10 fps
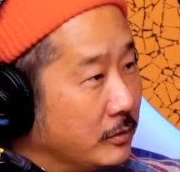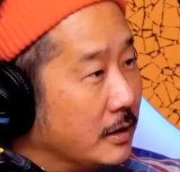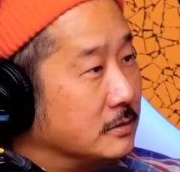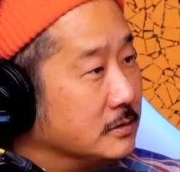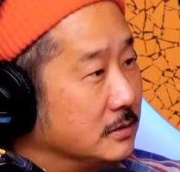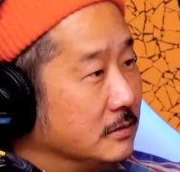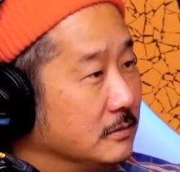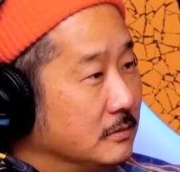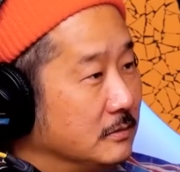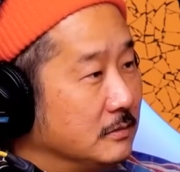next.
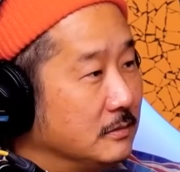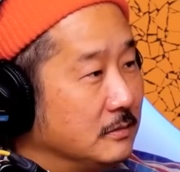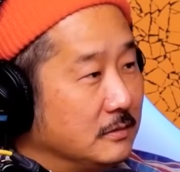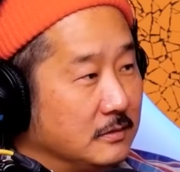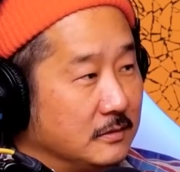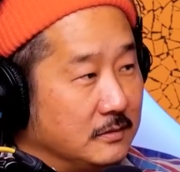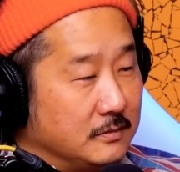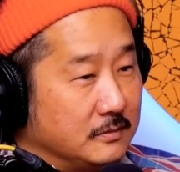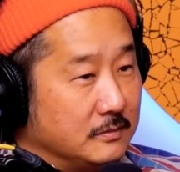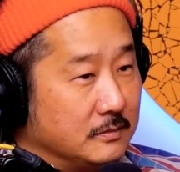Then number three.
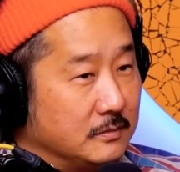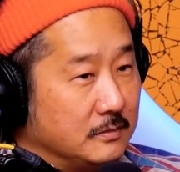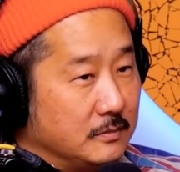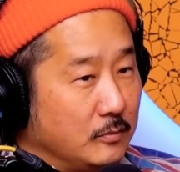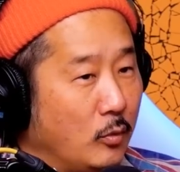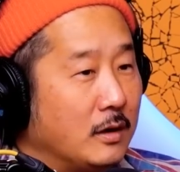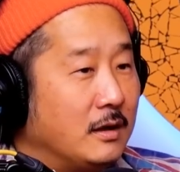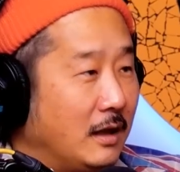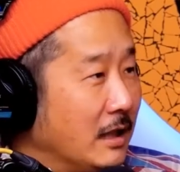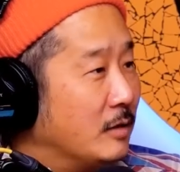Well,
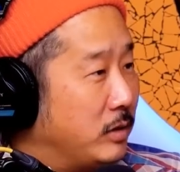Khalyla